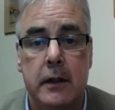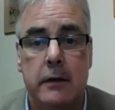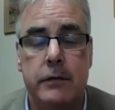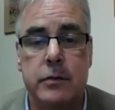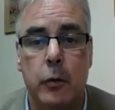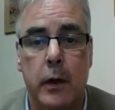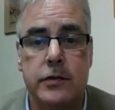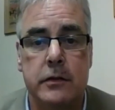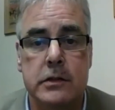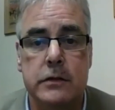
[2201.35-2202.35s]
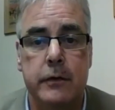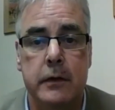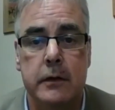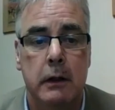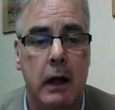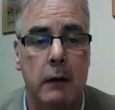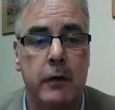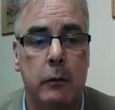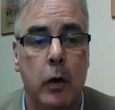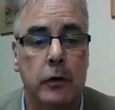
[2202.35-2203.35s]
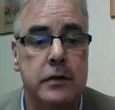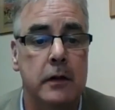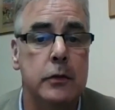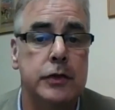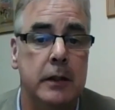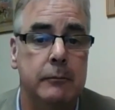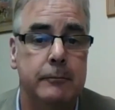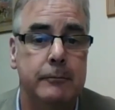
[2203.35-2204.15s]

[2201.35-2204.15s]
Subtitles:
for some questions for Walter. Eugene.